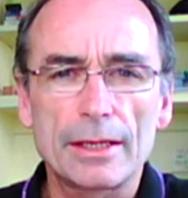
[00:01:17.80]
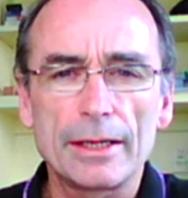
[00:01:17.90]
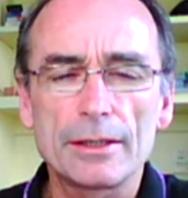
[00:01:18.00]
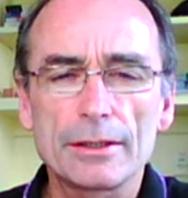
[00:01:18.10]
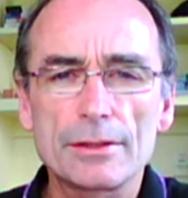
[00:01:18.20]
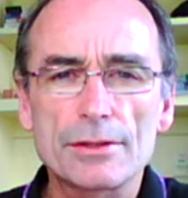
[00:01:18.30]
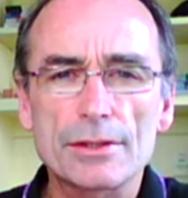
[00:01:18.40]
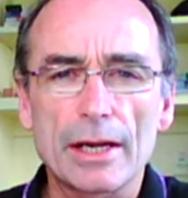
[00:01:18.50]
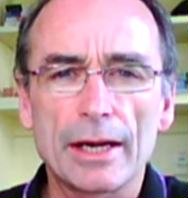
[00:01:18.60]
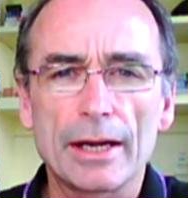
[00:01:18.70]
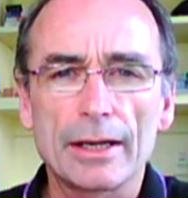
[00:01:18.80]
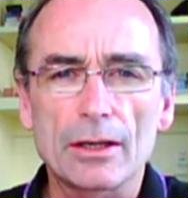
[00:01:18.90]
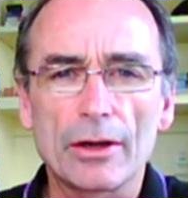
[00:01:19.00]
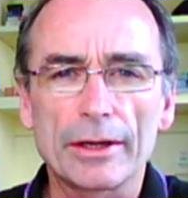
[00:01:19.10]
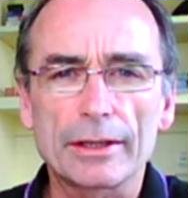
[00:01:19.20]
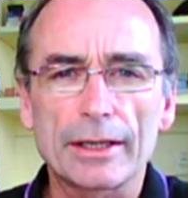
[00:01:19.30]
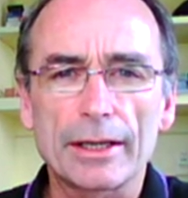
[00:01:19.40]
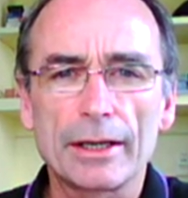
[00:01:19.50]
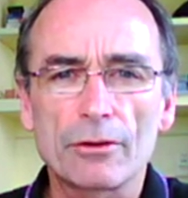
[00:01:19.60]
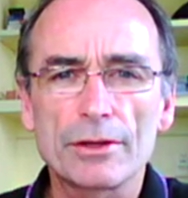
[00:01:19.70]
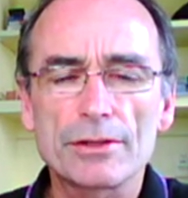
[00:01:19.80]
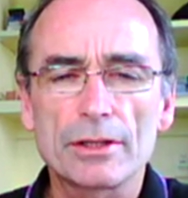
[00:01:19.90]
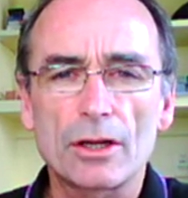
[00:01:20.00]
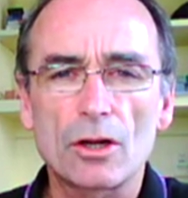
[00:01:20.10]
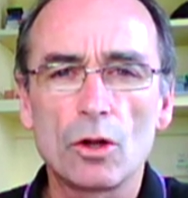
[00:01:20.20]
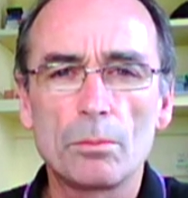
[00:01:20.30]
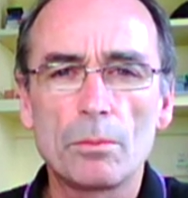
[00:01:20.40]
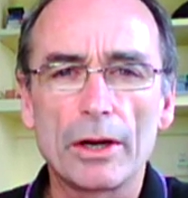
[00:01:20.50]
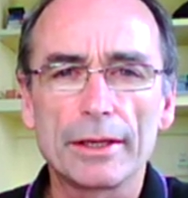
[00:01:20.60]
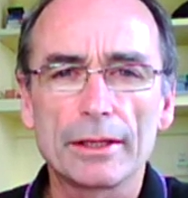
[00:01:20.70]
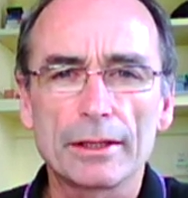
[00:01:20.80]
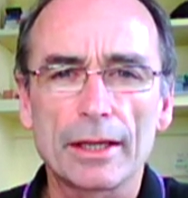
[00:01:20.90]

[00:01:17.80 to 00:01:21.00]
Tendons are like the canaries in the coal mine.